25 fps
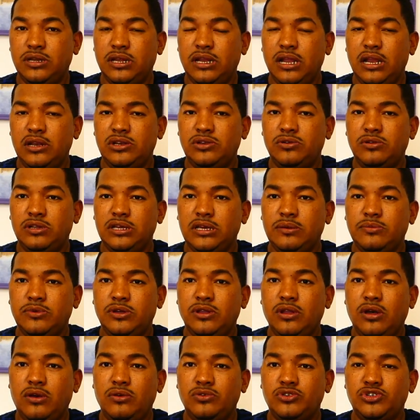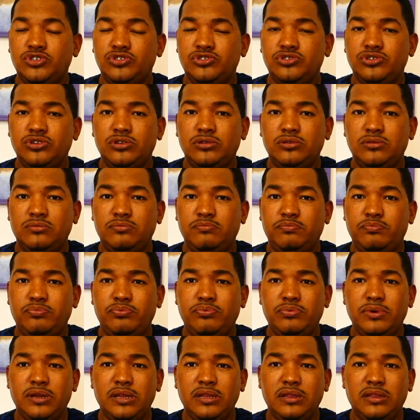And I told him, you know, you should
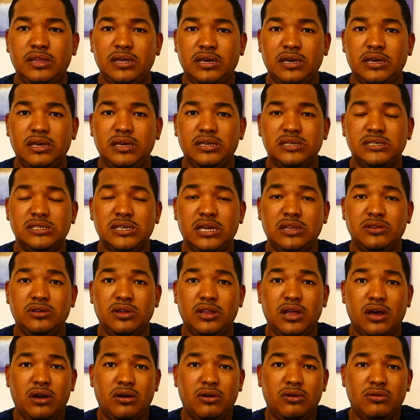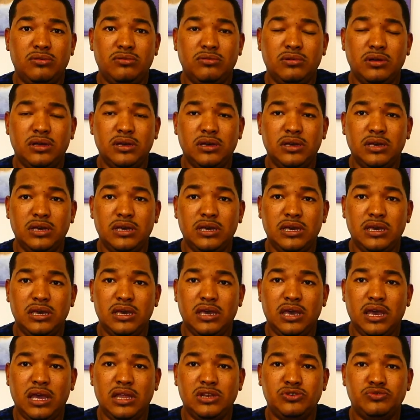print these and, you know,
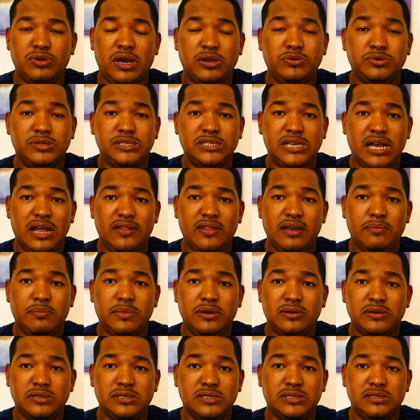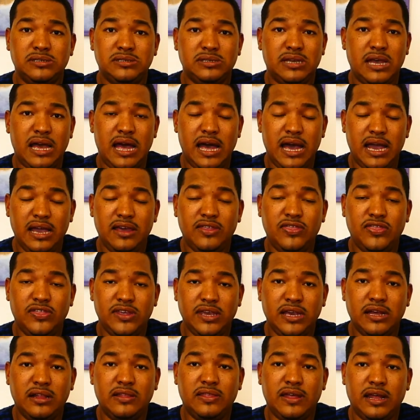and try to sell them, because I
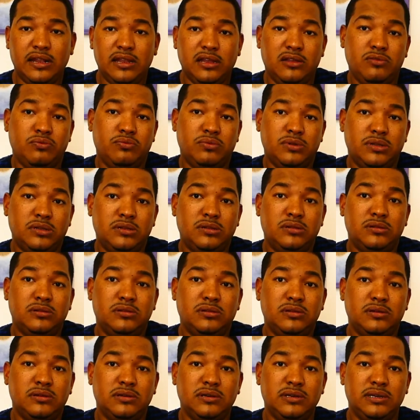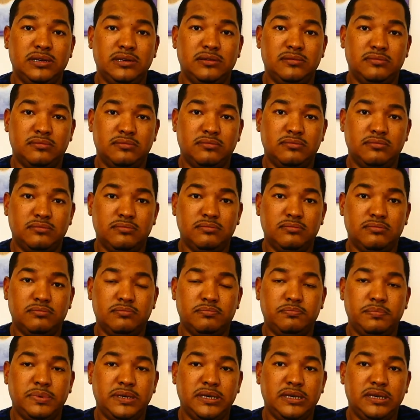feel that it will
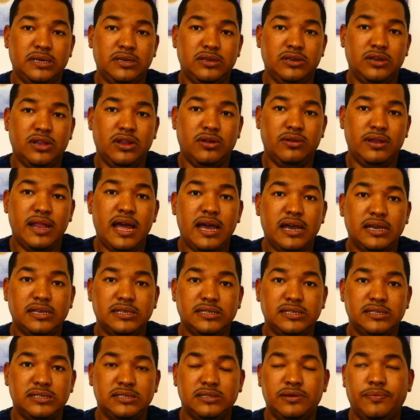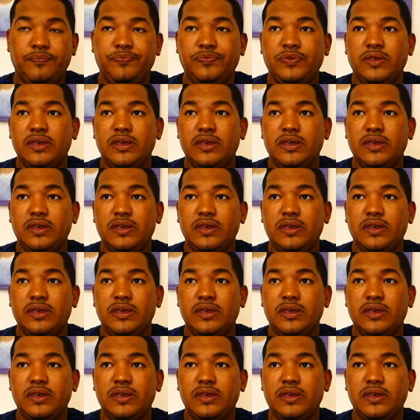be, you know, nice.